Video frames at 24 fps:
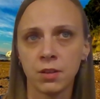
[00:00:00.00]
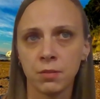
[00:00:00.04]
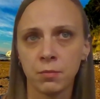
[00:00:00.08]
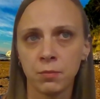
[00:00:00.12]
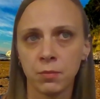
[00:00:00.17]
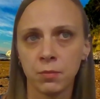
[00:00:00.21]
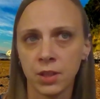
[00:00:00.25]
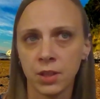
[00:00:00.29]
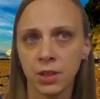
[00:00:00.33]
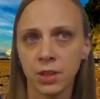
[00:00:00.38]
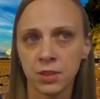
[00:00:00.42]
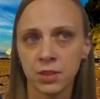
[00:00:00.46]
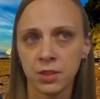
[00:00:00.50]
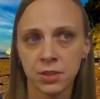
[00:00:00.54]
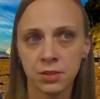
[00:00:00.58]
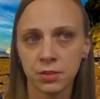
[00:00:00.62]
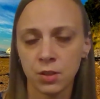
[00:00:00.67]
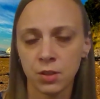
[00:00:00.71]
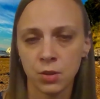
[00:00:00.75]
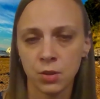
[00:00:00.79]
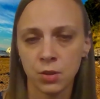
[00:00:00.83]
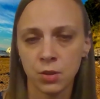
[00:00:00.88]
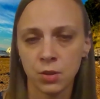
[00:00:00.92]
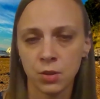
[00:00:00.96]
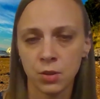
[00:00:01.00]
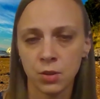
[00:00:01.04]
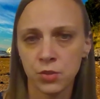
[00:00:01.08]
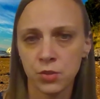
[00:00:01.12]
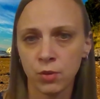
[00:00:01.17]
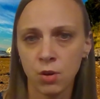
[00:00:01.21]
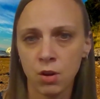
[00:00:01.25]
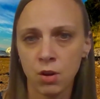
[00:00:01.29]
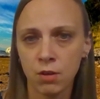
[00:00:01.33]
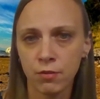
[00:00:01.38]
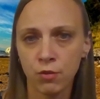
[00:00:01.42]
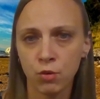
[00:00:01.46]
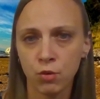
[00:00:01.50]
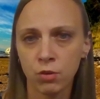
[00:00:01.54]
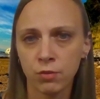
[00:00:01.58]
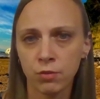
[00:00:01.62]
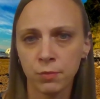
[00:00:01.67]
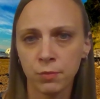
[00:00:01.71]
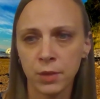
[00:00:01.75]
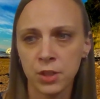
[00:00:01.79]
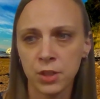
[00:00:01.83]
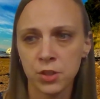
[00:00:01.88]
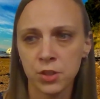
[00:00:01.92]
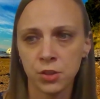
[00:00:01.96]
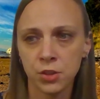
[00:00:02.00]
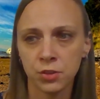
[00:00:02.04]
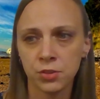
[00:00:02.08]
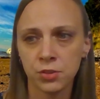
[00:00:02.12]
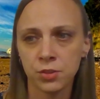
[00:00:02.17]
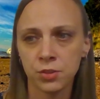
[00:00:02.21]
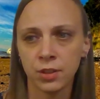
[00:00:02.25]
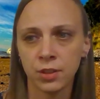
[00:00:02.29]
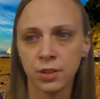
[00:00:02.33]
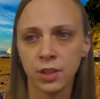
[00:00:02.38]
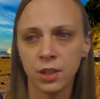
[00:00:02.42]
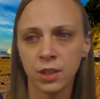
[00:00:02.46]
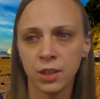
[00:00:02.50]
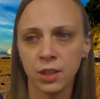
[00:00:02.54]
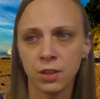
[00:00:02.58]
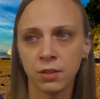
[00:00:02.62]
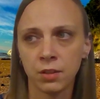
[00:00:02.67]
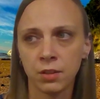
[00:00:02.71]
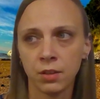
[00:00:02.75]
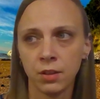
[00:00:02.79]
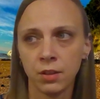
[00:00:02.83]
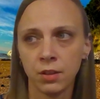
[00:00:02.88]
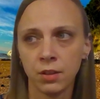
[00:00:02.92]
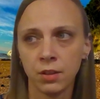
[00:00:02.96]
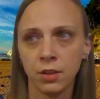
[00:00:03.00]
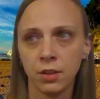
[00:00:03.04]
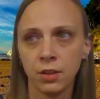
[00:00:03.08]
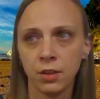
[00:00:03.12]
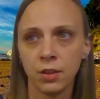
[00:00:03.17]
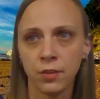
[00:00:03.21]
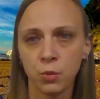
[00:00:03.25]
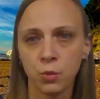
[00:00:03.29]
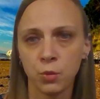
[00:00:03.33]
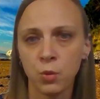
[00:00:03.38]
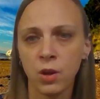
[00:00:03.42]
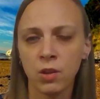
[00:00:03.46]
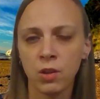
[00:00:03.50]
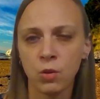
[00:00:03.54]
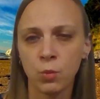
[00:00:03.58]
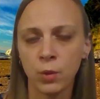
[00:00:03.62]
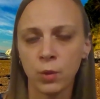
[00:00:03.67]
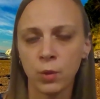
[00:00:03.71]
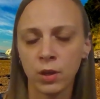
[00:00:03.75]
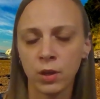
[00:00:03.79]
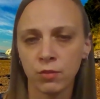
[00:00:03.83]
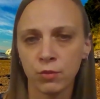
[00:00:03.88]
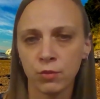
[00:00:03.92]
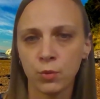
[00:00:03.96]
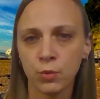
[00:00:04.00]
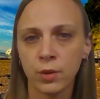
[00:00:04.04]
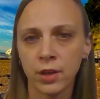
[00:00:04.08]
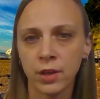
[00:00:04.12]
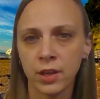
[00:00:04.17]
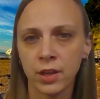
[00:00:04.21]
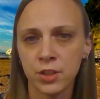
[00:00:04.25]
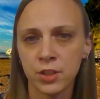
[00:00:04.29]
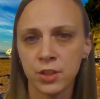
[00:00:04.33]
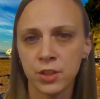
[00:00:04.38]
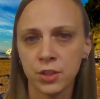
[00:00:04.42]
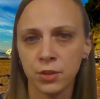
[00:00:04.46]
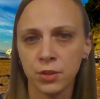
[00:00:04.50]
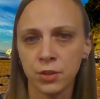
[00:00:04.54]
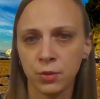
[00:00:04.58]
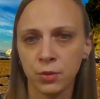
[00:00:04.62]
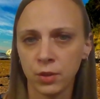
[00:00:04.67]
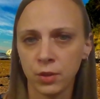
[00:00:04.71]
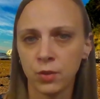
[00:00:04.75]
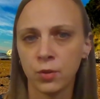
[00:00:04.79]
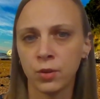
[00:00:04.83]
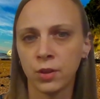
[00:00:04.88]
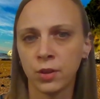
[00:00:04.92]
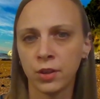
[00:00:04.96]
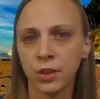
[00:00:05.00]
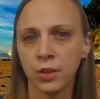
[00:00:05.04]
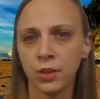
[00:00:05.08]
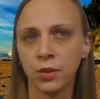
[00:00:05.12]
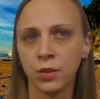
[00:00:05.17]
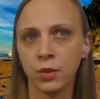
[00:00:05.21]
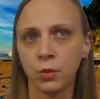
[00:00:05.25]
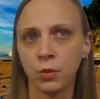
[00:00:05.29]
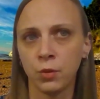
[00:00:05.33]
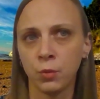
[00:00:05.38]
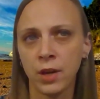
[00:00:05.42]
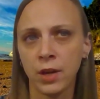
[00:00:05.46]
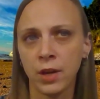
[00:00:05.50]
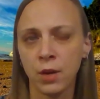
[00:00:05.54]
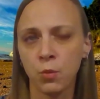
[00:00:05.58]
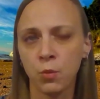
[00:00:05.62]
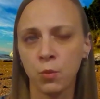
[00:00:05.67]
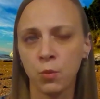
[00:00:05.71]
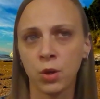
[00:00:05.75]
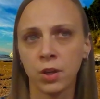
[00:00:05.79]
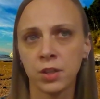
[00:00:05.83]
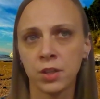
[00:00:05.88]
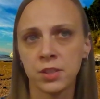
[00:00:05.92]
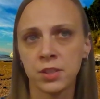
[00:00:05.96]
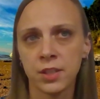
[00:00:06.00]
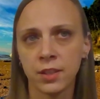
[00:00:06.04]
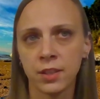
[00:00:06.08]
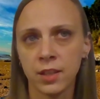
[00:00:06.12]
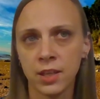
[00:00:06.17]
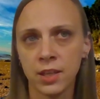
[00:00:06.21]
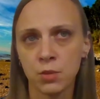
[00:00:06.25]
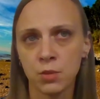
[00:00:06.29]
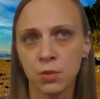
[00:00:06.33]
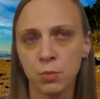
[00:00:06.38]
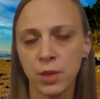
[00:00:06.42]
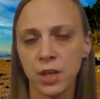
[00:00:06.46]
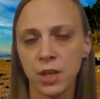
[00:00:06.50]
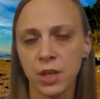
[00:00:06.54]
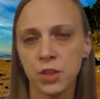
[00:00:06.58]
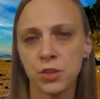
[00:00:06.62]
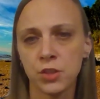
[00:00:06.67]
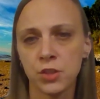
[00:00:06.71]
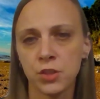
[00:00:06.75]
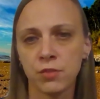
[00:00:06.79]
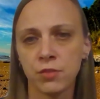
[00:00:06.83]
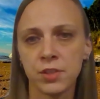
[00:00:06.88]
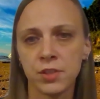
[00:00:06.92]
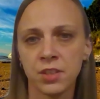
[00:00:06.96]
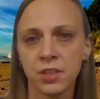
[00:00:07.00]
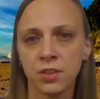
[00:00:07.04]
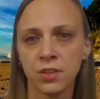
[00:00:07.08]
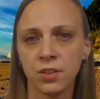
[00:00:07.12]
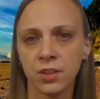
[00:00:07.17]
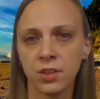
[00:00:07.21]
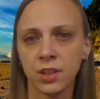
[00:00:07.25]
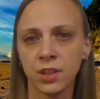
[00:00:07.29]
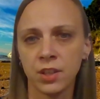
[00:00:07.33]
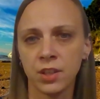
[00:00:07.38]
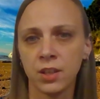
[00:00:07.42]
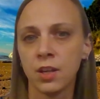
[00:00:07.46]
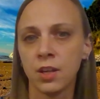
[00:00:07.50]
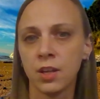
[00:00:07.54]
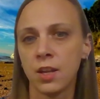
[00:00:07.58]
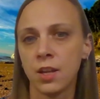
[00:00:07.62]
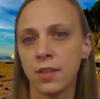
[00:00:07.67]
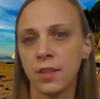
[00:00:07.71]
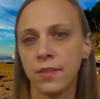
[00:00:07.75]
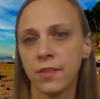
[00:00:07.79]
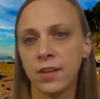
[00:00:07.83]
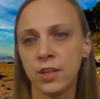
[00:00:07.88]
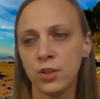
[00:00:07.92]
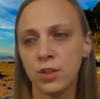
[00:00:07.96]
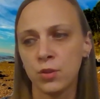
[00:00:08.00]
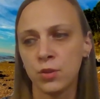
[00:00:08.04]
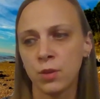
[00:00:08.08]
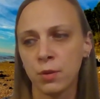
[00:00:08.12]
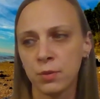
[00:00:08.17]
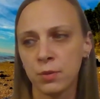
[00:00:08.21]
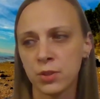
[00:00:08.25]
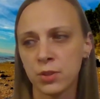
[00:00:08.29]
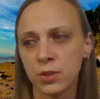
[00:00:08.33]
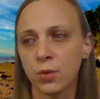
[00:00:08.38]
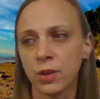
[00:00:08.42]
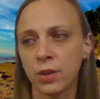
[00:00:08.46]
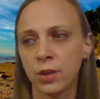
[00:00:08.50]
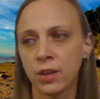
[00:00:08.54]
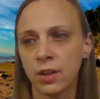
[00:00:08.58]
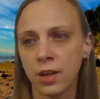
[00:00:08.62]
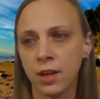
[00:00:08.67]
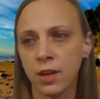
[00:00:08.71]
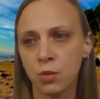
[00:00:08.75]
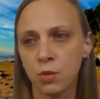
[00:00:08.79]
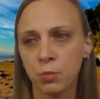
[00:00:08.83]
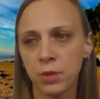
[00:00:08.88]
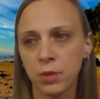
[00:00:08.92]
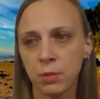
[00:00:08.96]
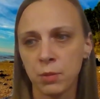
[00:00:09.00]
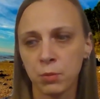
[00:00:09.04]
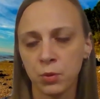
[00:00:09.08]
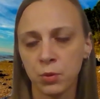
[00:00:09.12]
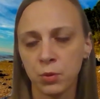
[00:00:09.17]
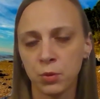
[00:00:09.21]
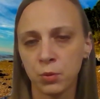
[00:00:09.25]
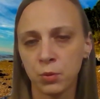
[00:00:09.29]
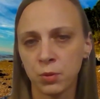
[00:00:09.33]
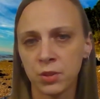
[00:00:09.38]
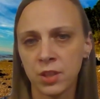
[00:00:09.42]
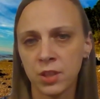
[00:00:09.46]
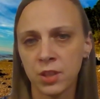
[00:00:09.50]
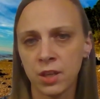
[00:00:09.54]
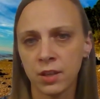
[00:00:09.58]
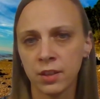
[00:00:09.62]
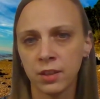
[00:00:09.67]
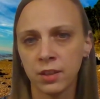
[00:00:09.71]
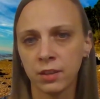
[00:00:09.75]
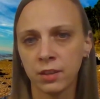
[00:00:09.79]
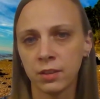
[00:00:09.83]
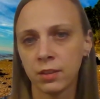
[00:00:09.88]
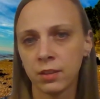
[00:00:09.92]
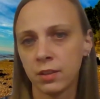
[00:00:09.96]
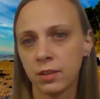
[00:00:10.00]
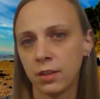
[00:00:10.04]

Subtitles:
That goes for all four of my children. They're well aware of what I do, or when I worked at the inpatient facility, they knew I was going to help people who were dying.